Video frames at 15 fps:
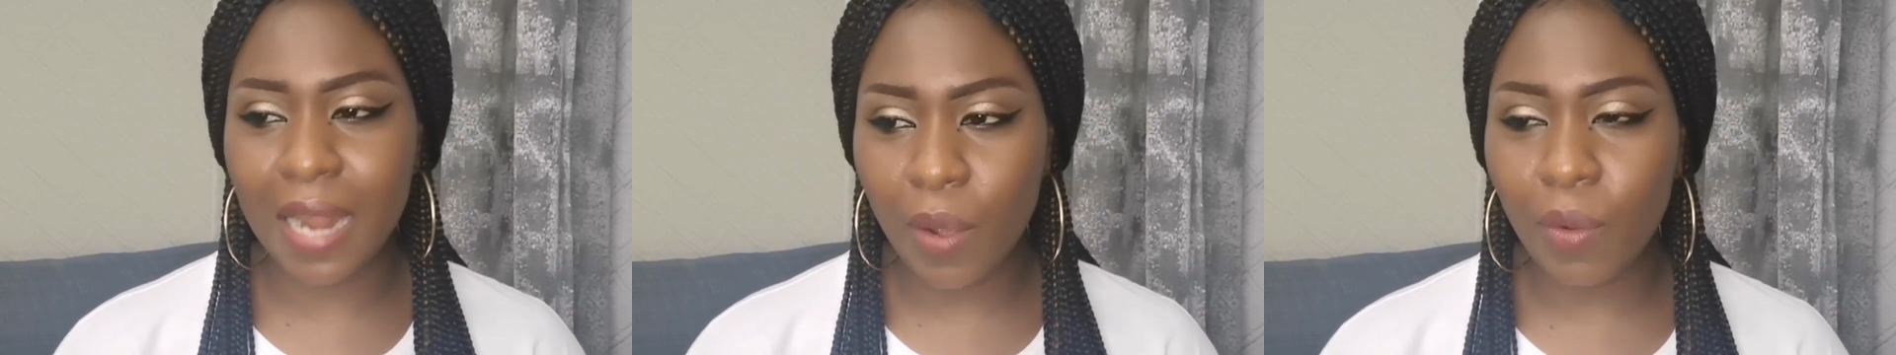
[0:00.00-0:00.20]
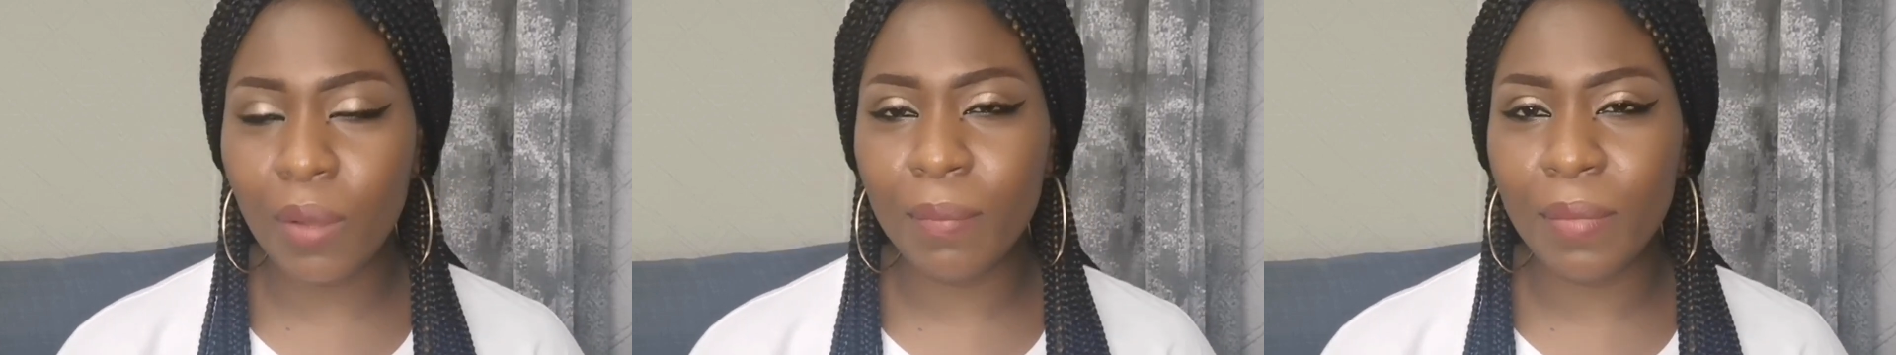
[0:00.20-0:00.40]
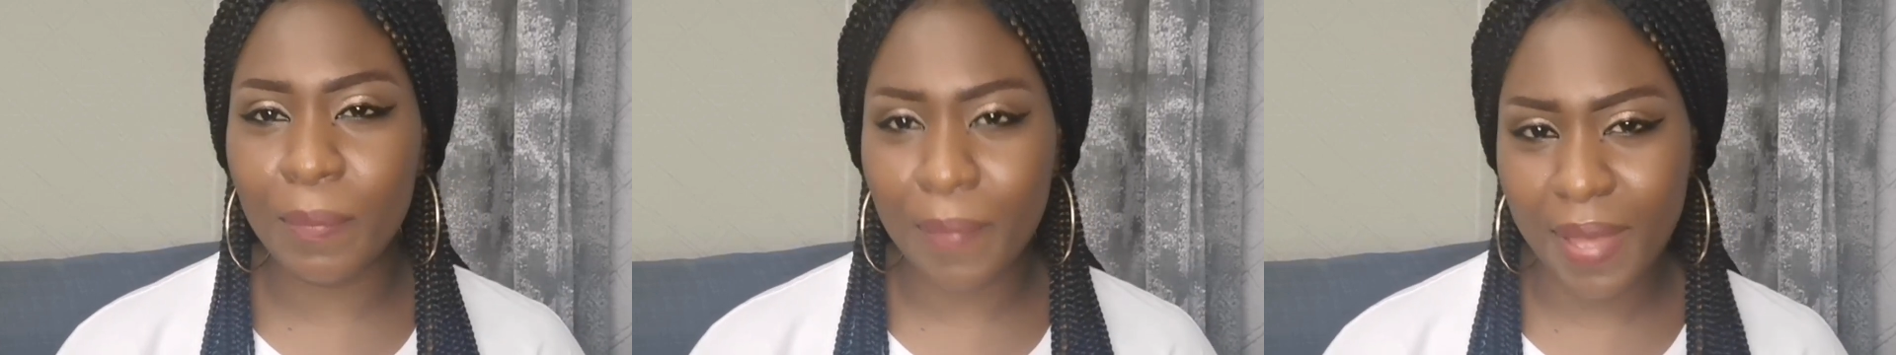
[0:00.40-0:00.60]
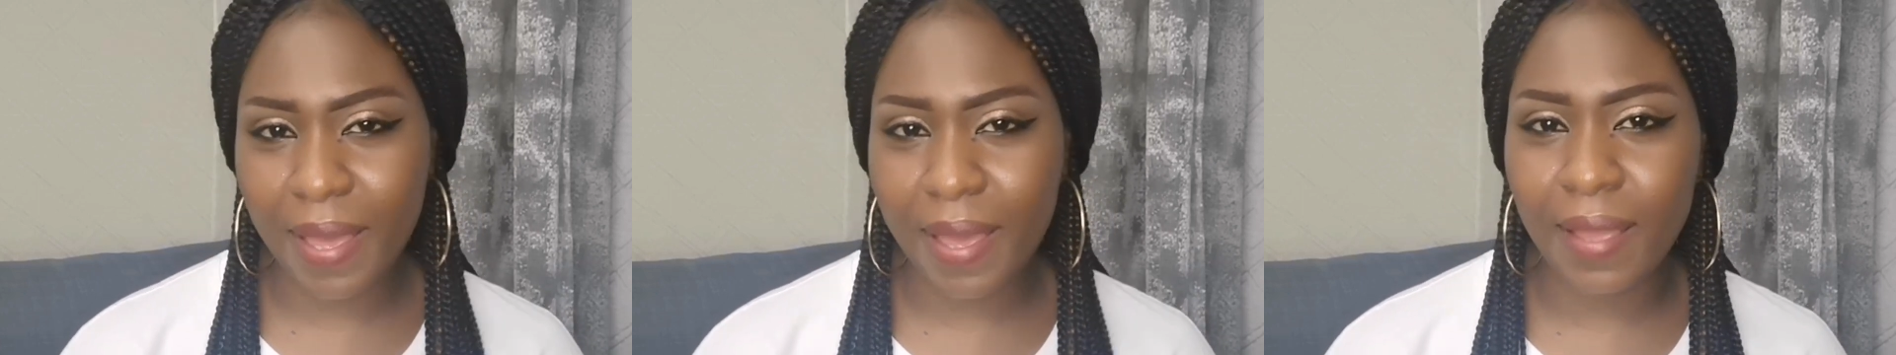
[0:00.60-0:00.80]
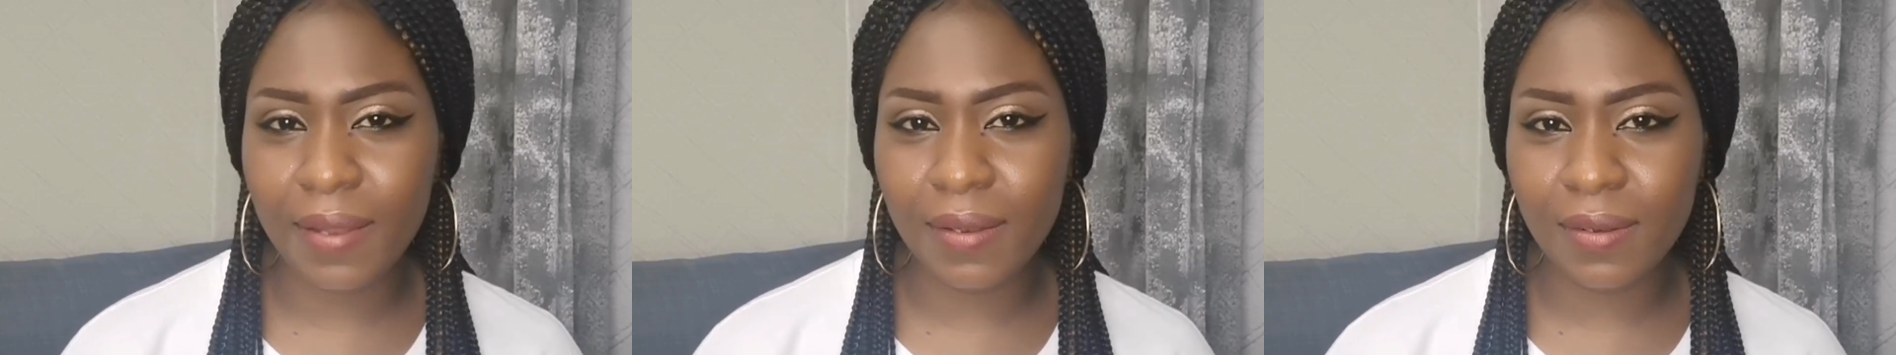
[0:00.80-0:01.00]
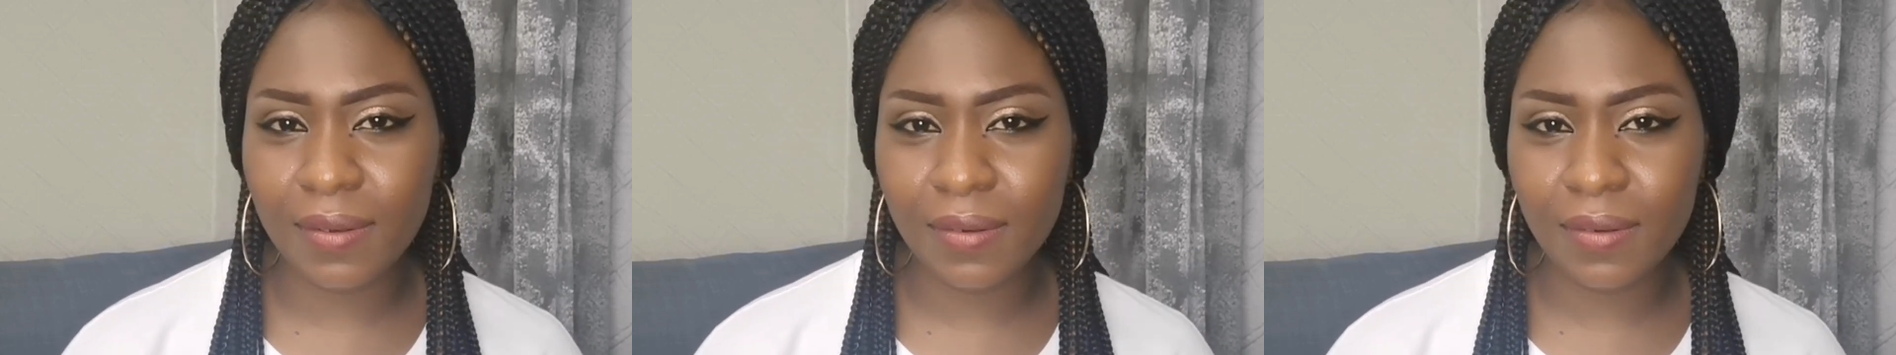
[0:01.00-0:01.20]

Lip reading: now I'm a man.